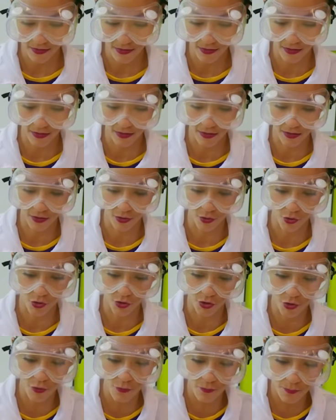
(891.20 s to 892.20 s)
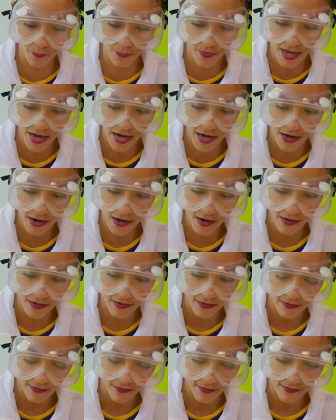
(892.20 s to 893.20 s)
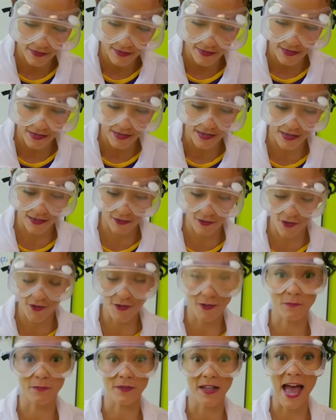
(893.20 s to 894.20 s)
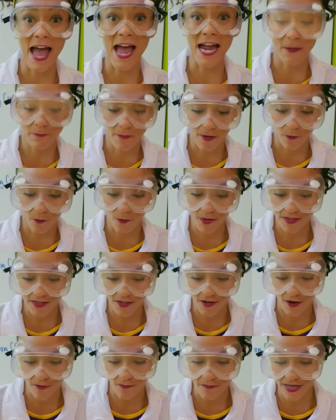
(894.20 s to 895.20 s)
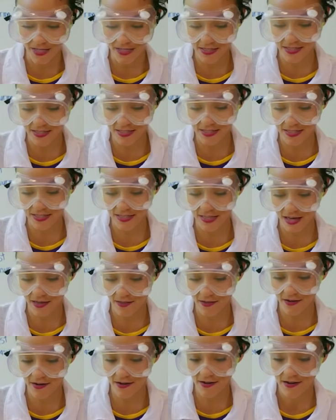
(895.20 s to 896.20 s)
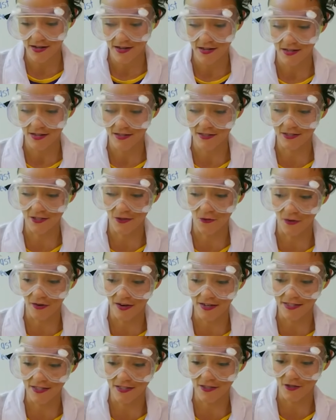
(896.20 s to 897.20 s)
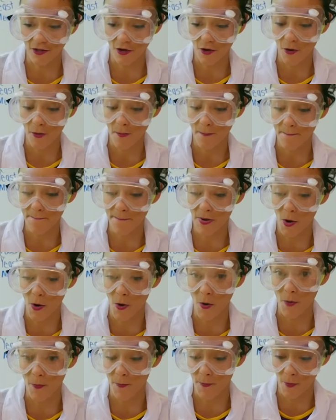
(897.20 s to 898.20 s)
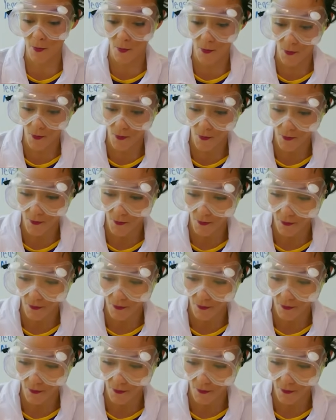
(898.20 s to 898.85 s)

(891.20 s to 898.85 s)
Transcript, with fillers: Get a little goop there. It looks black, but once it all mixes together, it's going to look purple